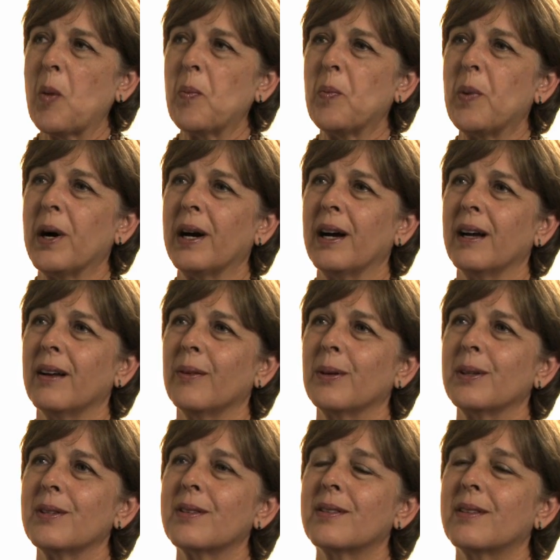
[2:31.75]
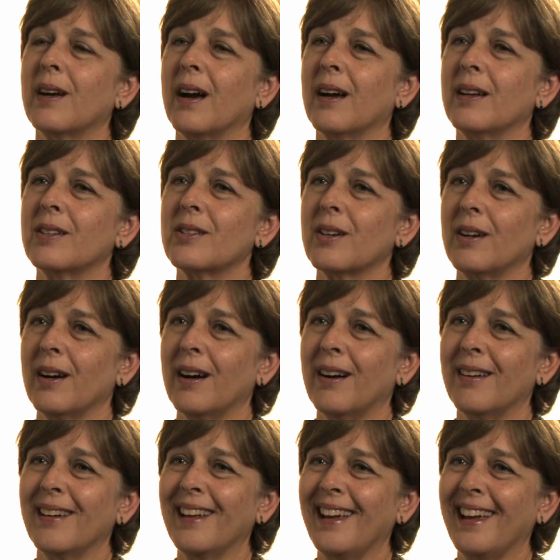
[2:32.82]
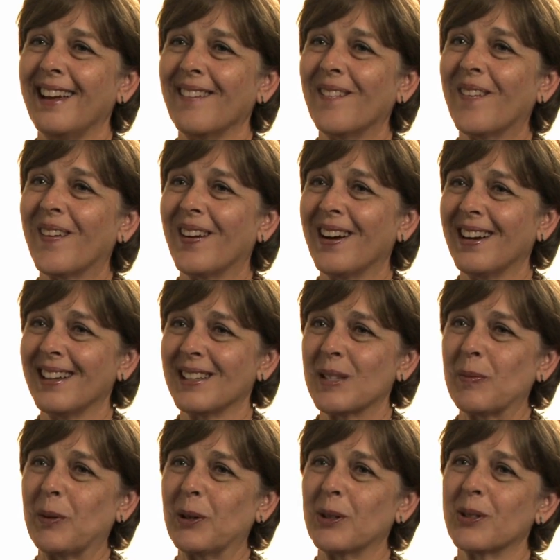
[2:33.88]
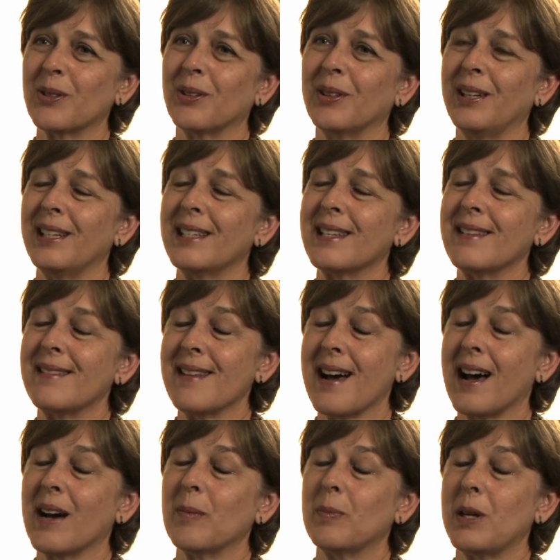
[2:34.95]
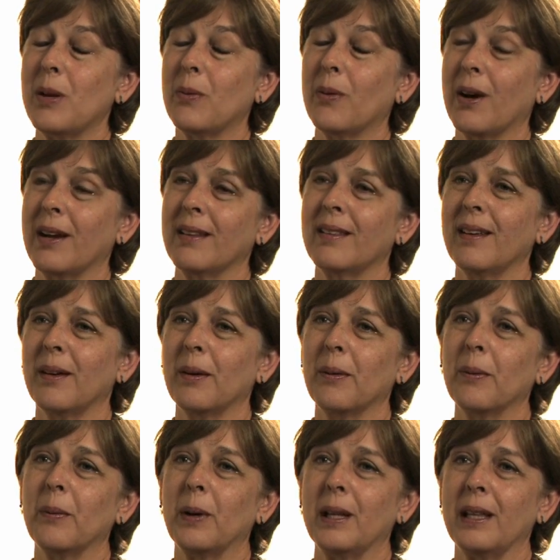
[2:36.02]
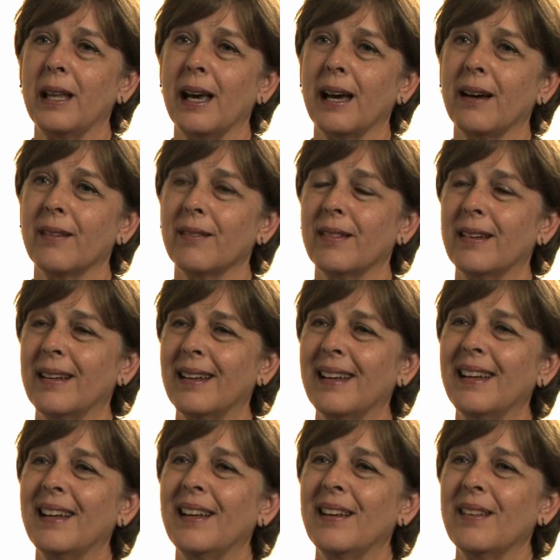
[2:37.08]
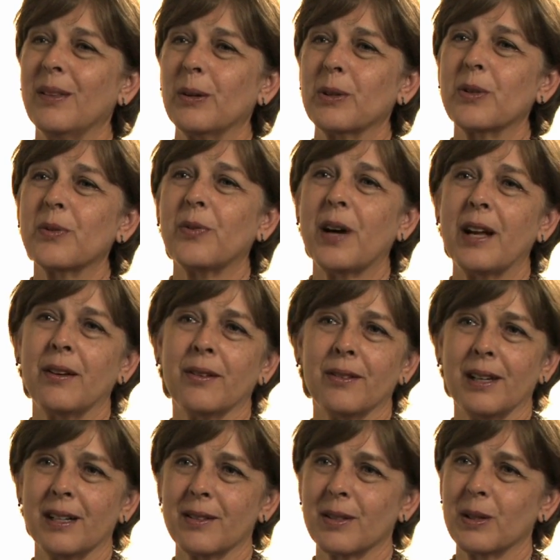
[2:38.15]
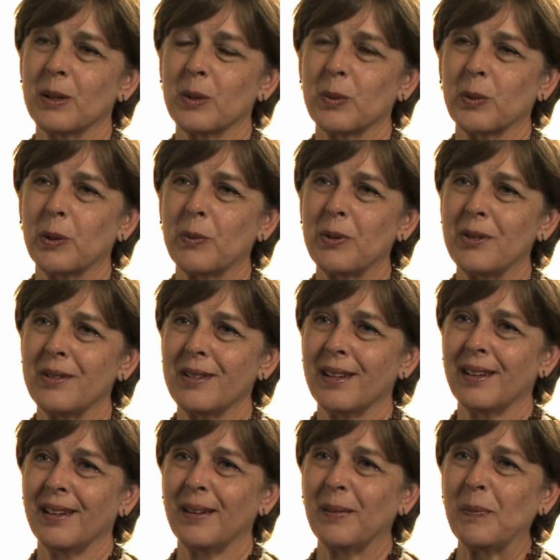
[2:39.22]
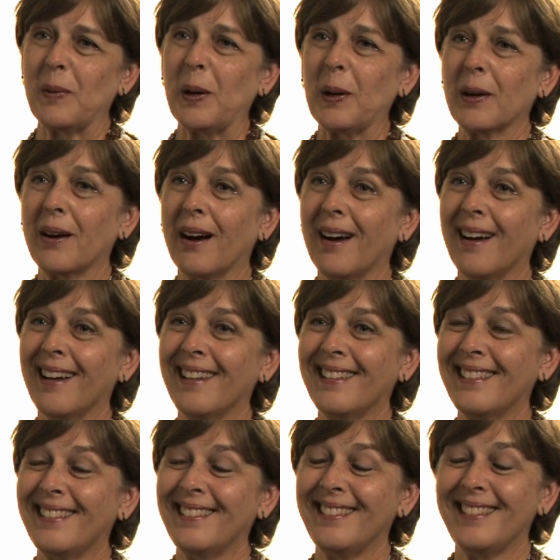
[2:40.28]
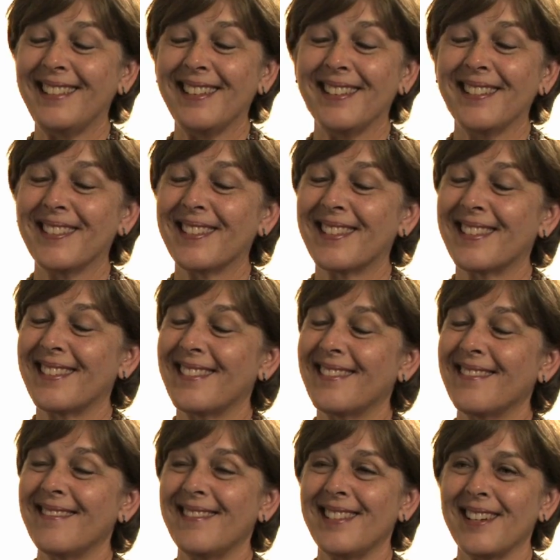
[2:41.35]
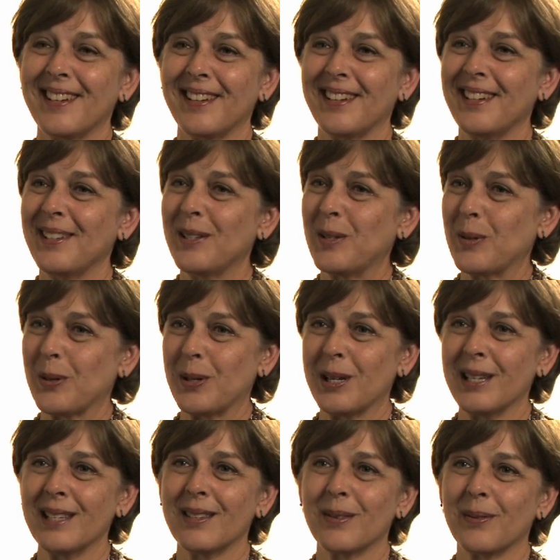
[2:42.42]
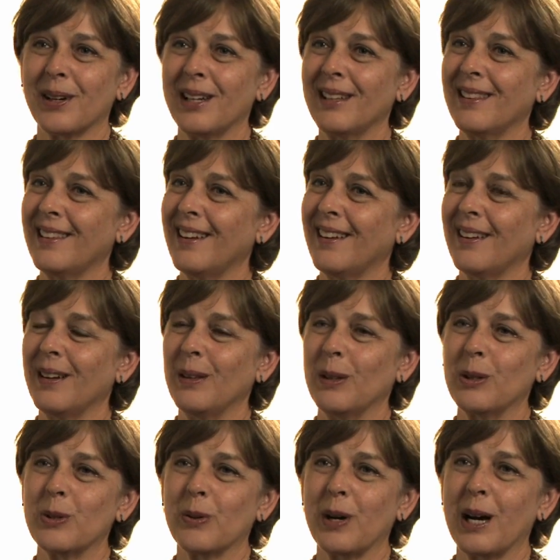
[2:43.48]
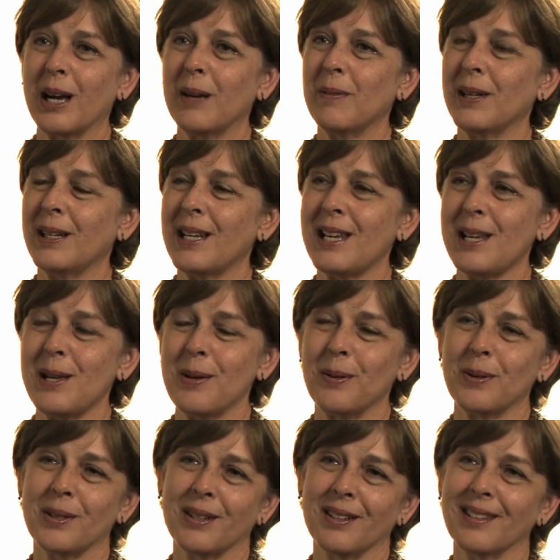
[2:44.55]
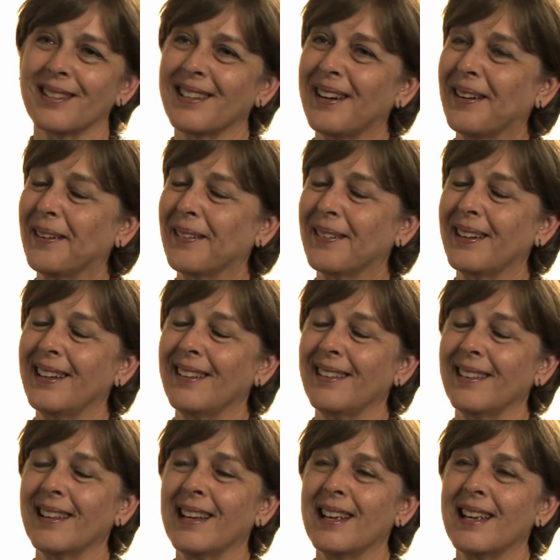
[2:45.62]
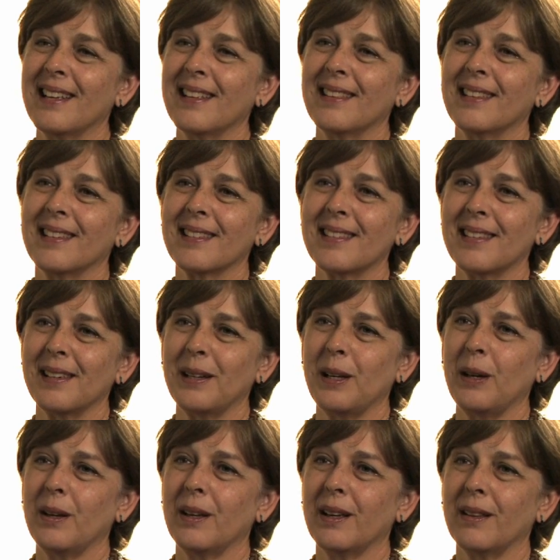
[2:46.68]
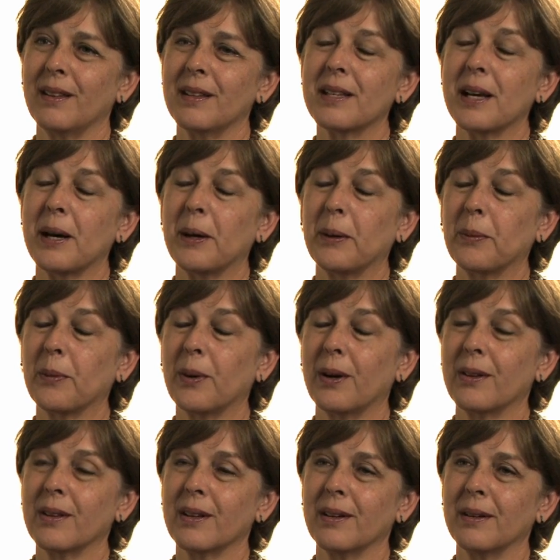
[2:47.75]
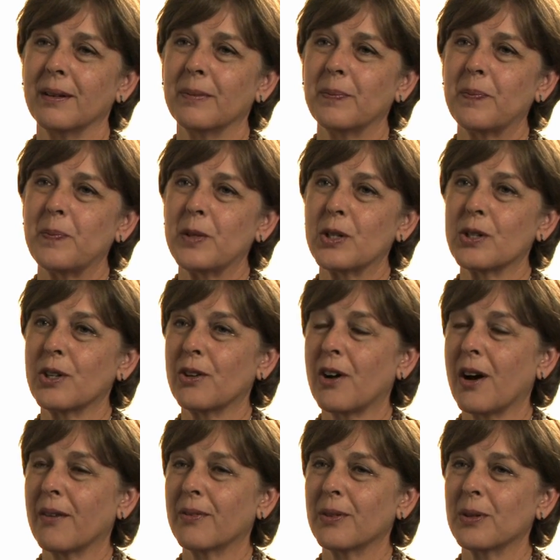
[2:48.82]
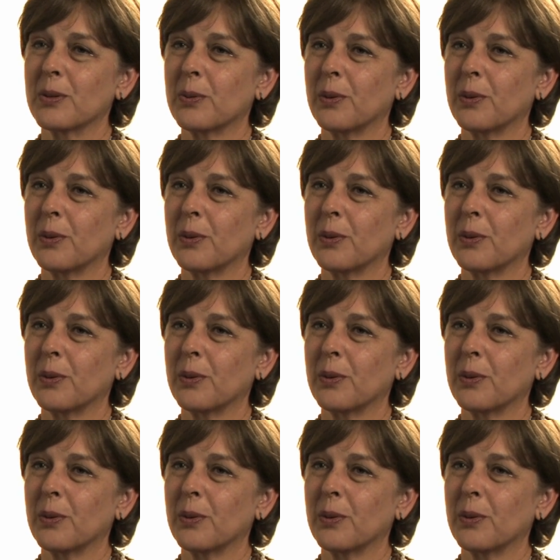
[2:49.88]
But it was such a heartache for us personally to not be right there when those final lessons were presented. But God used Jerry and Joyce right there in the tribe, and He used us out in the city, in the town where the mission office